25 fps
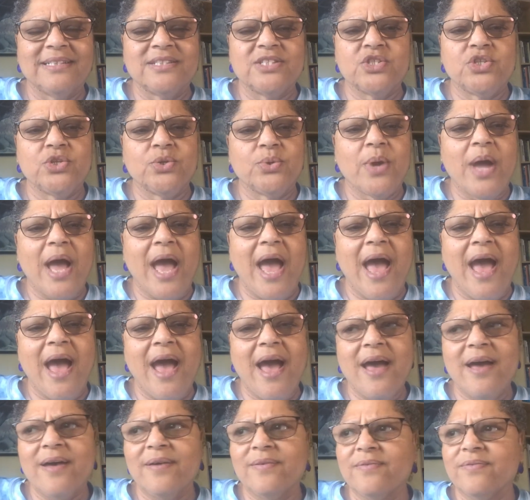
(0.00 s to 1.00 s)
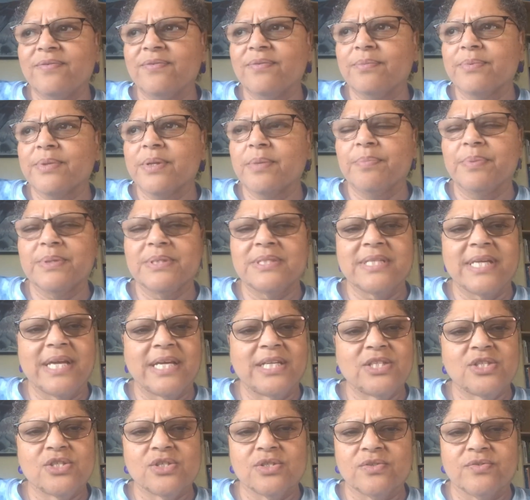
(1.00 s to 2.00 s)
to have the
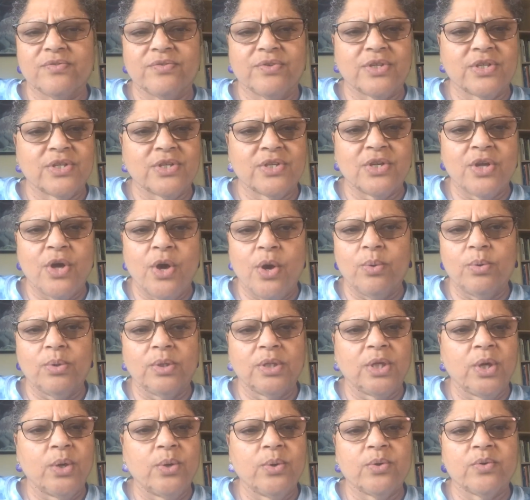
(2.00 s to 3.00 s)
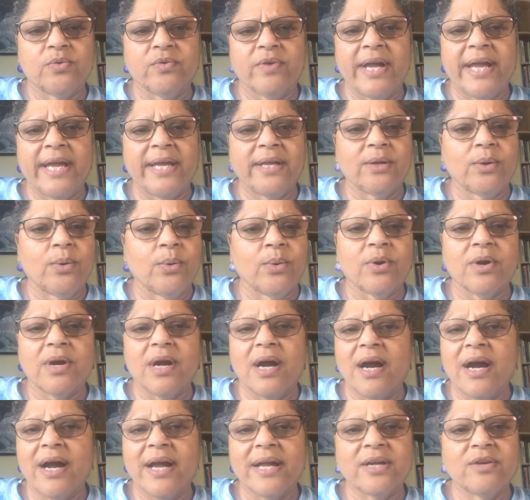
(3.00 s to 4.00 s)
potential for no low grade or
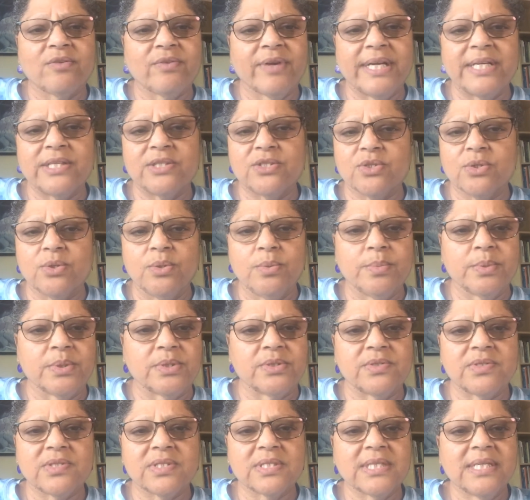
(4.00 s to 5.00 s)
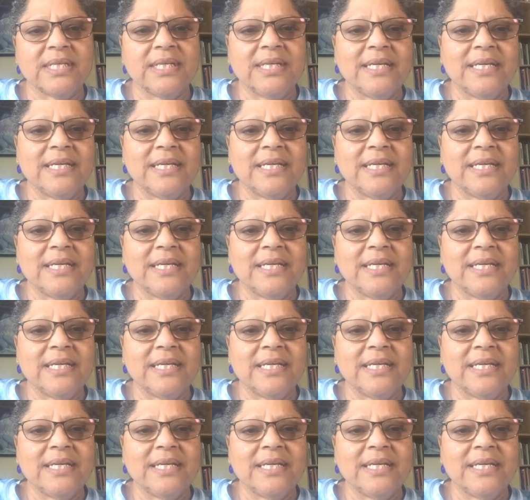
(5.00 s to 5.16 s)
high grade tumors